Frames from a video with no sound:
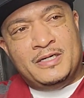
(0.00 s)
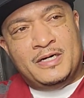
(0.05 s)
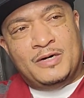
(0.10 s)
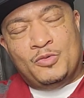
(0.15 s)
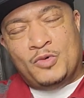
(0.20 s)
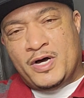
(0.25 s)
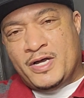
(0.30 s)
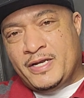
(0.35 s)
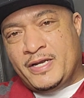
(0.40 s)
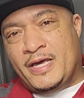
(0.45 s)

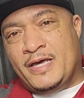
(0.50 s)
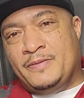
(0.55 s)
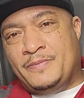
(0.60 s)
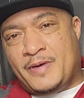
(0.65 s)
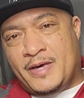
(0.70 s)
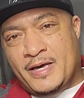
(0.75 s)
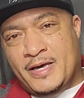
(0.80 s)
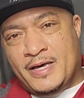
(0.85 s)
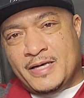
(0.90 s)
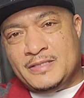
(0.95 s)
1 day
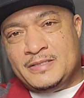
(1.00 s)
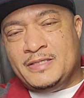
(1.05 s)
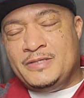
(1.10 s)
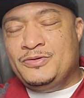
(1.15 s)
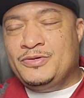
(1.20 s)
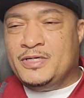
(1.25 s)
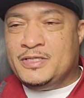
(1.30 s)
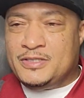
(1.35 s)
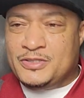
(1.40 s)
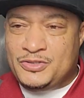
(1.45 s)
pass, then
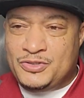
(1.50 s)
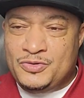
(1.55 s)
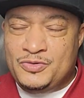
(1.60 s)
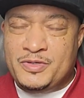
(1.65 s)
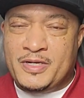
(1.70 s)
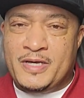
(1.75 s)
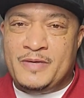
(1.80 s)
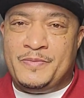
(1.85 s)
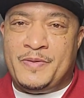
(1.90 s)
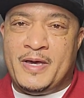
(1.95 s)
you get the
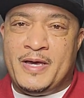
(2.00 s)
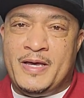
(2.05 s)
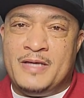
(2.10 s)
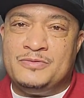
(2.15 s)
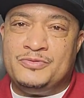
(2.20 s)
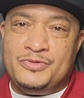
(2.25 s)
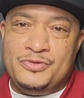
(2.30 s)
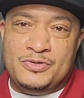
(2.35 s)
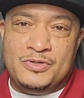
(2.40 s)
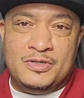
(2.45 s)
2 day
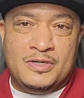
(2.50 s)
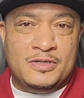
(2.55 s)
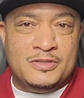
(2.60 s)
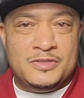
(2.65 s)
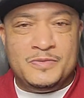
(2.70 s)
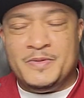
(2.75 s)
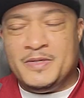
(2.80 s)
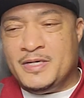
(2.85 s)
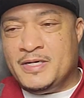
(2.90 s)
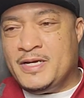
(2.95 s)
pass where you can go
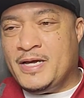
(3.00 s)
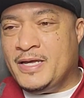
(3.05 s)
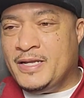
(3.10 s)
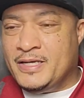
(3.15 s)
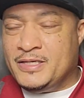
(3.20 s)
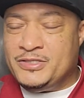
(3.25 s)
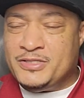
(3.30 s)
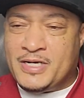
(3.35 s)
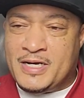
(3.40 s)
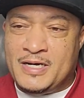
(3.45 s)
spend a night
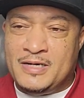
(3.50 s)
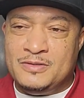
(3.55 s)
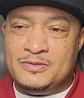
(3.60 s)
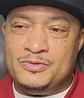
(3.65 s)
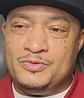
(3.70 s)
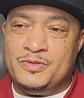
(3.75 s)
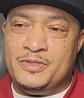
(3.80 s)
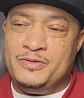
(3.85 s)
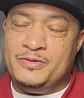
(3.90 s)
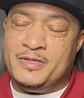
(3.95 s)
at your
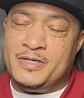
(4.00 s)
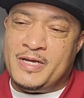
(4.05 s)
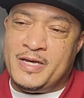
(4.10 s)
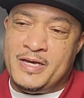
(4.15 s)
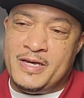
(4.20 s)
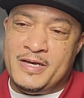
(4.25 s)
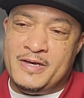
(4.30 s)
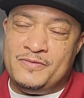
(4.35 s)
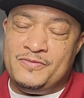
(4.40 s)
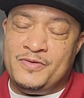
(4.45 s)
house when you're in the
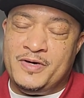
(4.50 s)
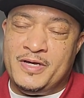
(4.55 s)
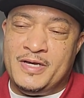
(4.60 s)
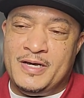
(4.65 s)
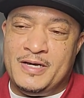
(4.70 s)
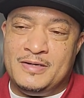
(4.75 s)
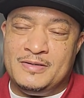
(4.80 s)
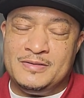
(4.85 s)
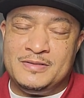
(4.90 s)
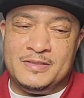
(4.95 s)
halfway
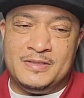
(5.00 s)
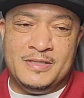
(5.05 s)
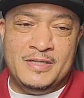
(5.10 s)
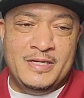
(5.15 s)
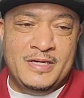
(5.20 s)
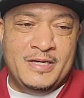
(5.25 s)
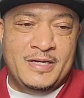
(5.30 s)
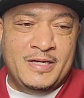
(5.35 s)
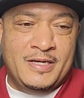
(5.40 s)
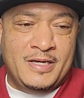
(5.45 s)
house.
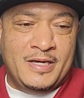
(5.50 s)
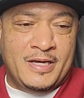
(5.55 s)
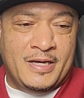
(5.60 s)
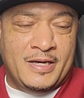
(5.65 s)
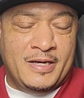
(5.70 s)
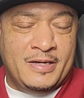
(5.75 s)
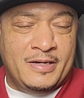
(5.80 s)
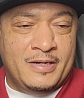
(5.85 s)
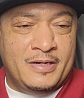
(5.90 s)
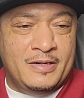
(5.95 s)

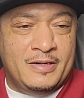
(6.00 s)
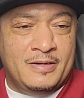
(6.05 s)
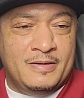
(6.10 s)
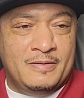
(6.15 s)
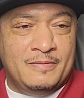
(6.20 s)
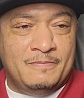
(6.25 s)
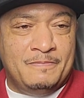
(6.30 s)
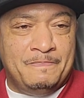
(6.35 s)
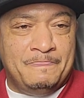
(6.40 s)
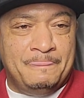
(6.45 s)
And
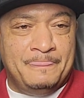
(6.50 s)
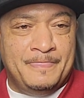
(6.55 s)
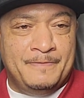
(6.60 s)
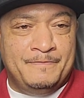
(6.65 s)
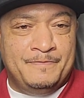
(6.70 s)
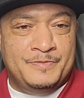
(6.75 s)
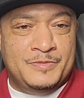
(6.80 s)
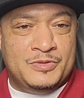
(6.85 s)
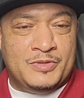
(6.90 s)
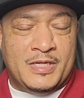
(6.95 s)

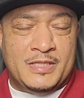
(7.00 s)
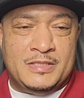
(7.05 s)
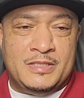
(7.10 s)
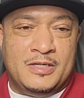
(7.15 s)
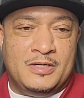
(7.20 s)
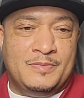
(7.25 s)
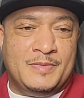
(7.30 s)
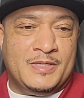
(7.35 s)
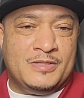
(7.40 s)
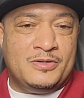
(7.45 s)
so I
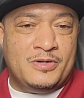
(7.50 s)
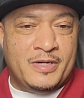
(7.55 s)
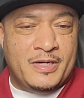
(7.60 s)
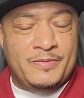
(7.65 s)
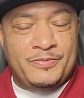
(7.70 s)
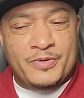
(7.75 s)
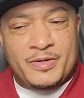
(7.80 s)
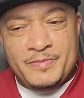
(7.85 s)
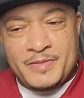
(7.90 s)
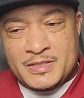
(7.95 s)
tell my daughter,
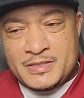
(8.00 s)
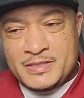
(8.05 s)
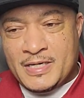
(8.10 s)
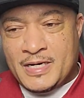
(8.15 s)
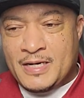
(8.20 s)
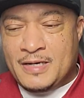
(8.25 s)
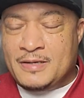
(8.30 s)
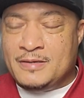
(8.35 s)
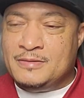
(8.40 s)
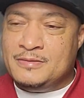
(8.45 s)
hey, bring me a
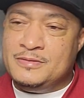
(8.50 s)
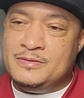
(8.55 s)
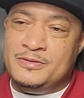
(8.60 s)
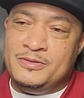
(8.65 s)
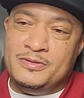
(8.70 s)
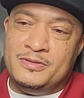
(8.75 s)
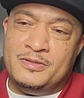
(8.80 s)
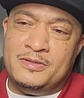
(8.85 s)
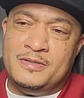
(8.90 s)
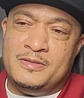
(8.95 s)
towel,
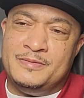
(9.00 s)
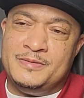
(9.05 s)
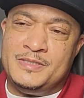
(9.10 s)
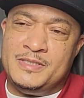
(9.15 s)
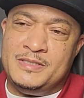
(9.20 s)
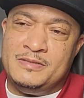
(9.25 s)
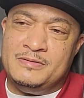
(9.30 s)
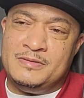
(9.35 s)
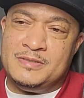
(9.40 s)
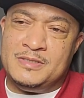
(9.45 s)
and
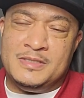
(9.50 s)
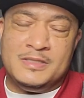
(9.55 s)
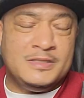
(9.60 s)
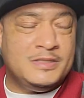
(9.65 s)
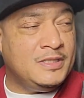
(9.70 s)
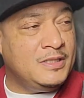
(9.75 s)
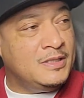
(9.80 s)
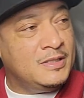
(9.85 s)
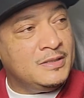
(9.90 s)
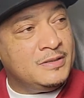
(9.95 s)
she
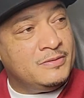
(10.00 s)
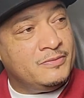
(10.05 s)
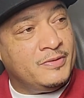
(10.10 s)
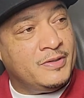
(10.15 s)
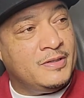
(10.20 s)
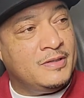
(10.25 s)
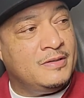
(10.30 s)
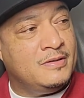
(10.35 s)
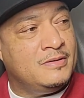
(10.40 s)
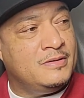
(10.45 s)
looked
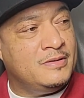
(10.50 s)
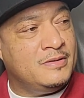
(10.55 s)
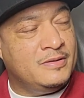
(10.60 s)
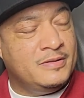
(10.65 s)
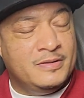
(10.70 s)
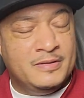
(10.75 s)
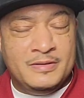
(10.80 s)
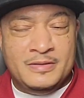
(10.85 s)
around and,